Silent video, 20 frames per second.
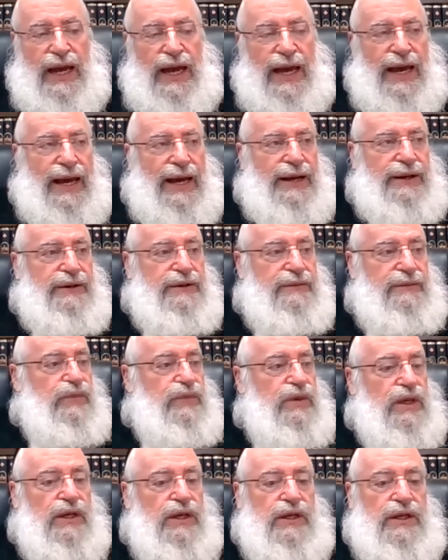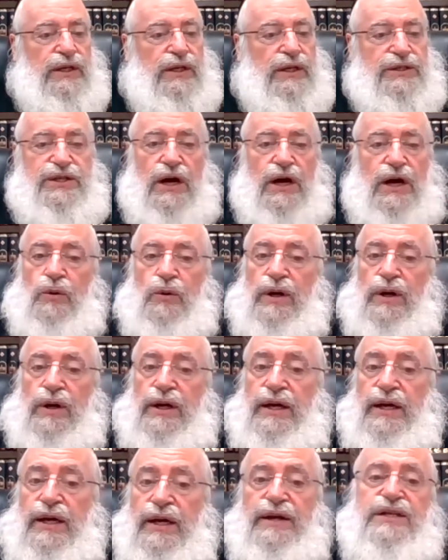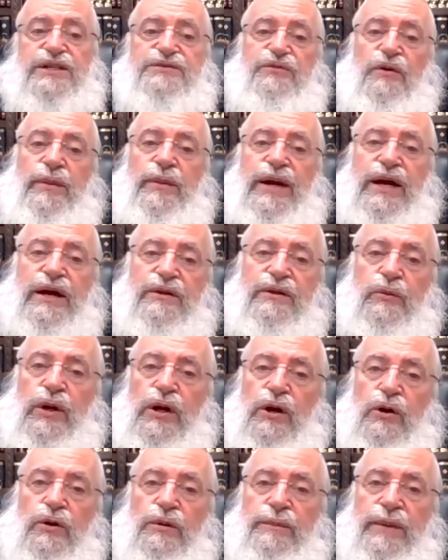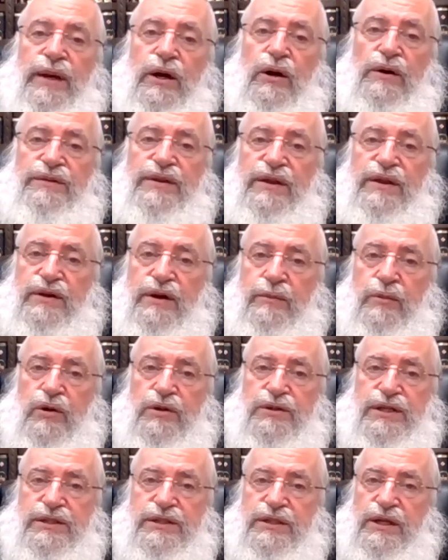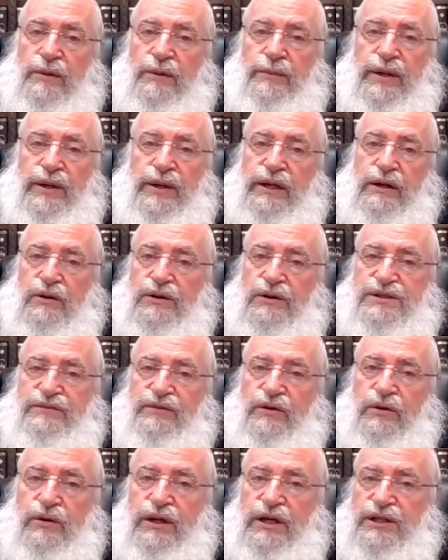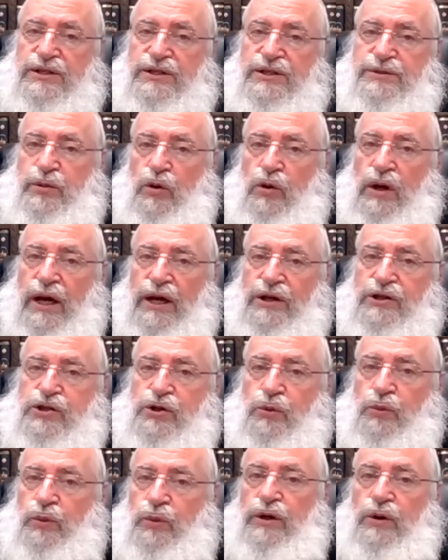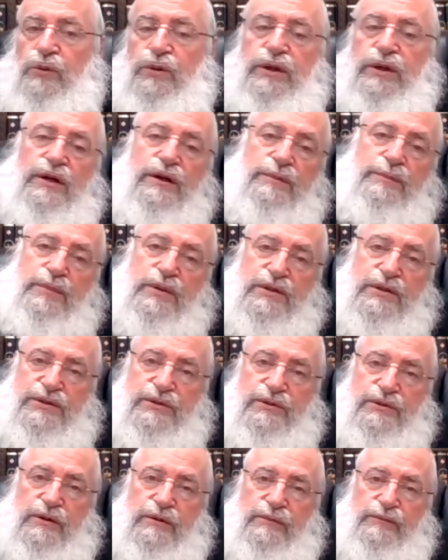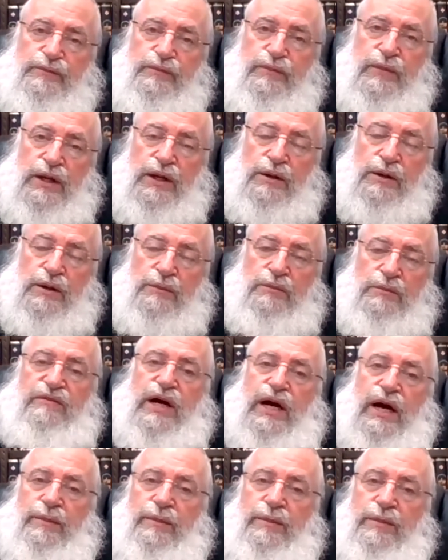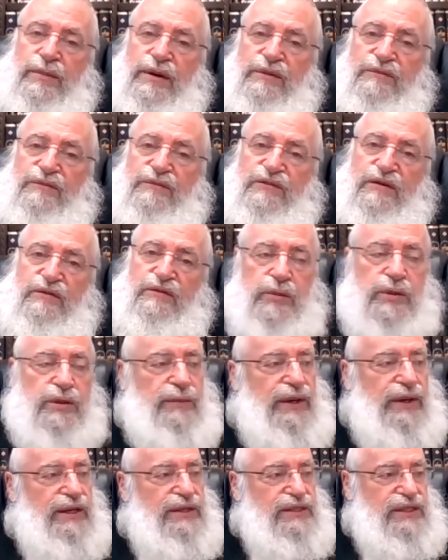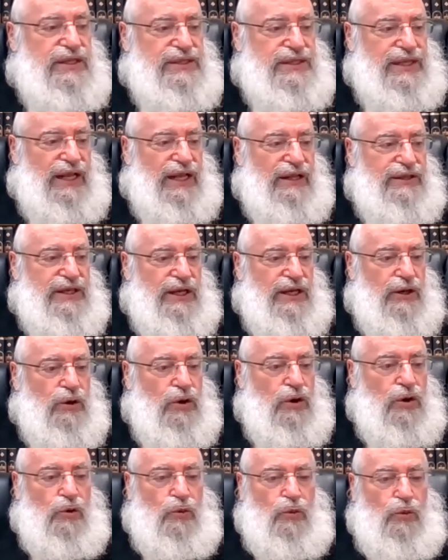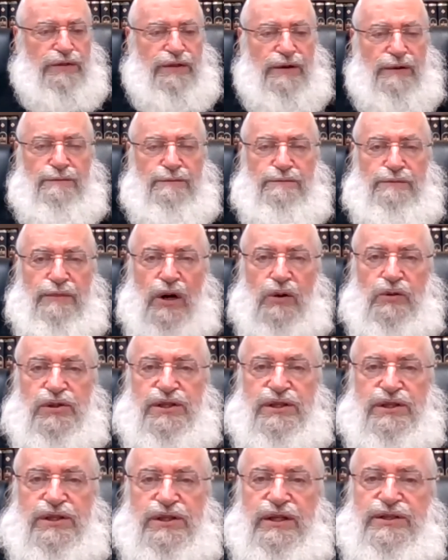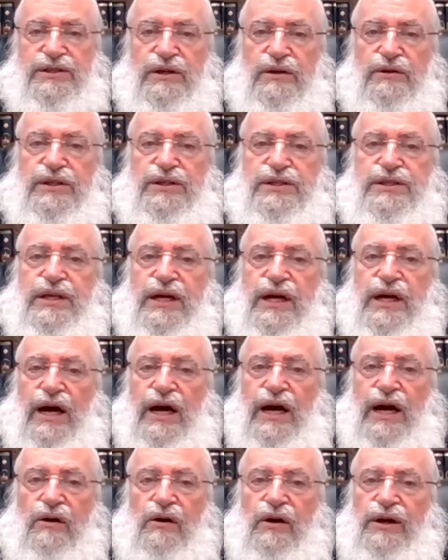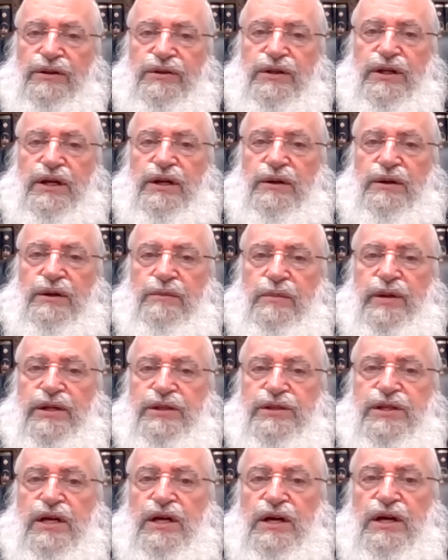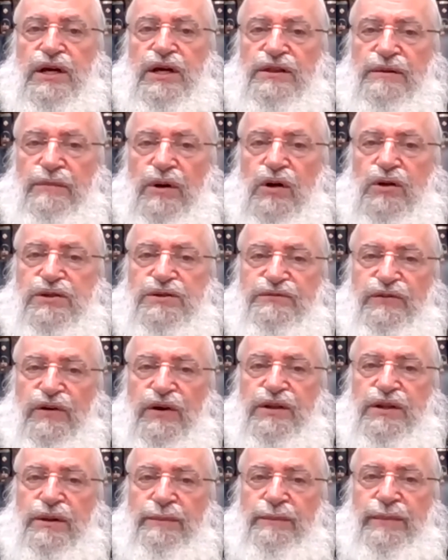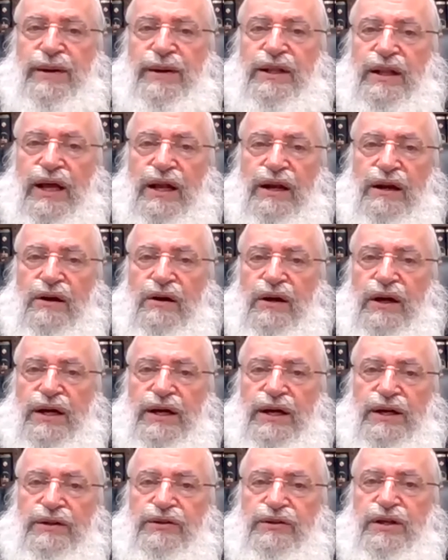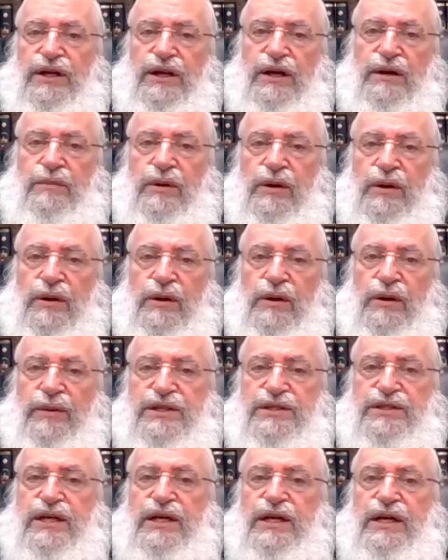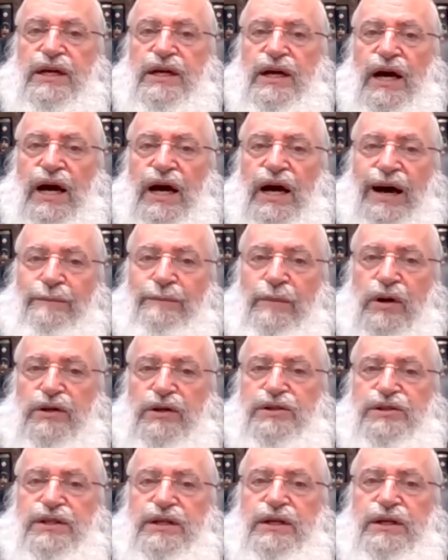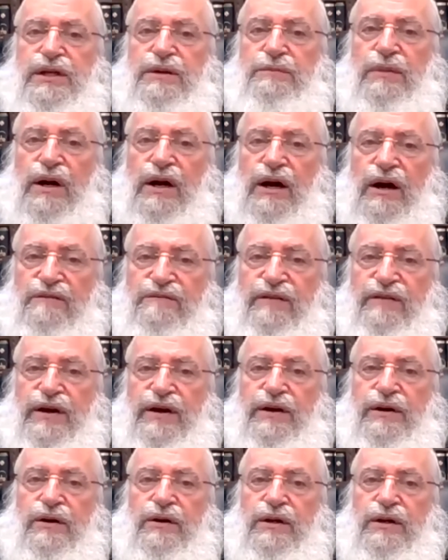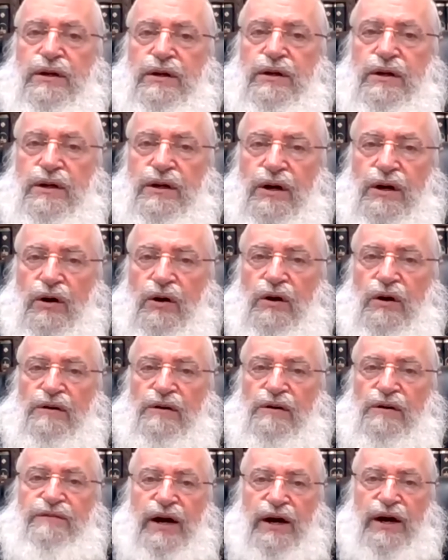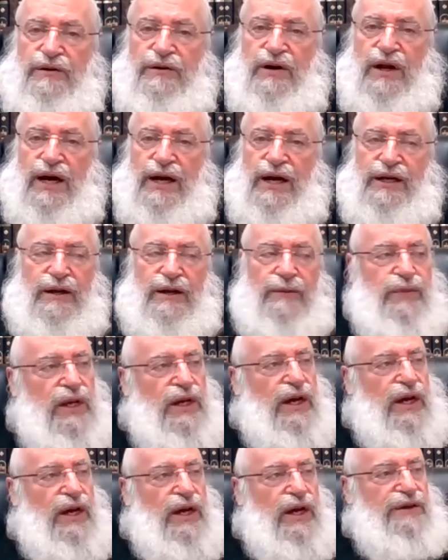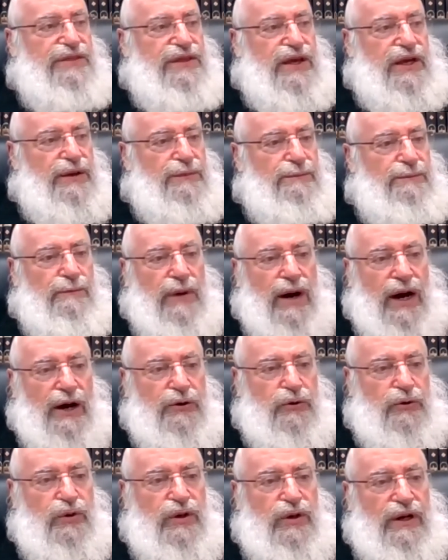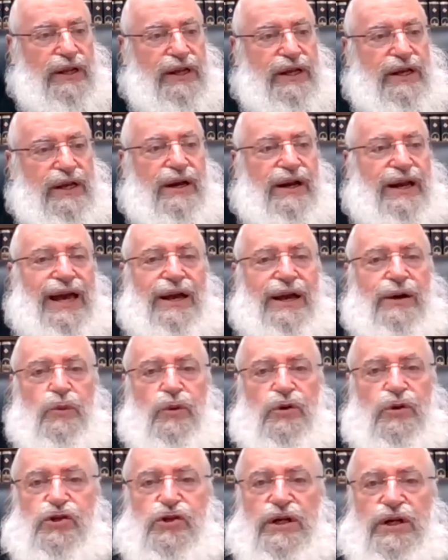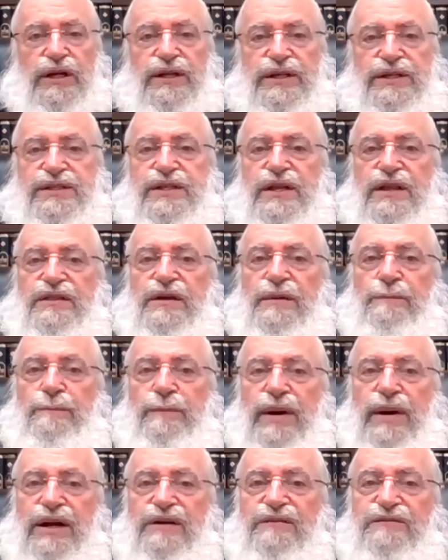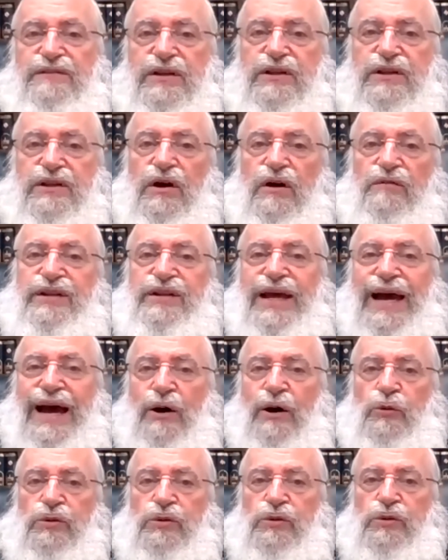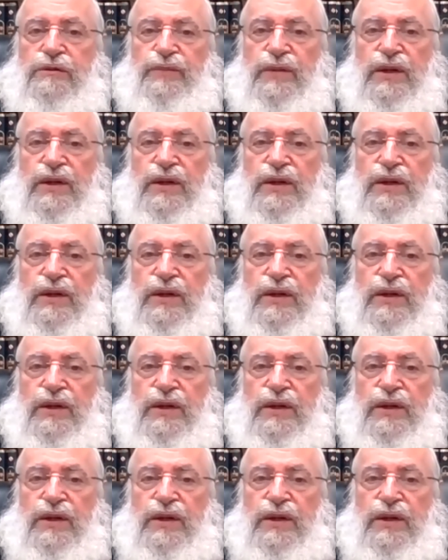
And so it is from here that we learn migo. And then the Gemara says, Lama likra svarei. It's pure logic. We don't need a pasuk. Bava kama mem vava mid beis. Chazal deal with the most yesodis the halacha and dina momenis. The most fundamental halacha in dina momenis is hamoitzi machaveroi olav araya. I think in modern legal language, it is the benefit of doubt.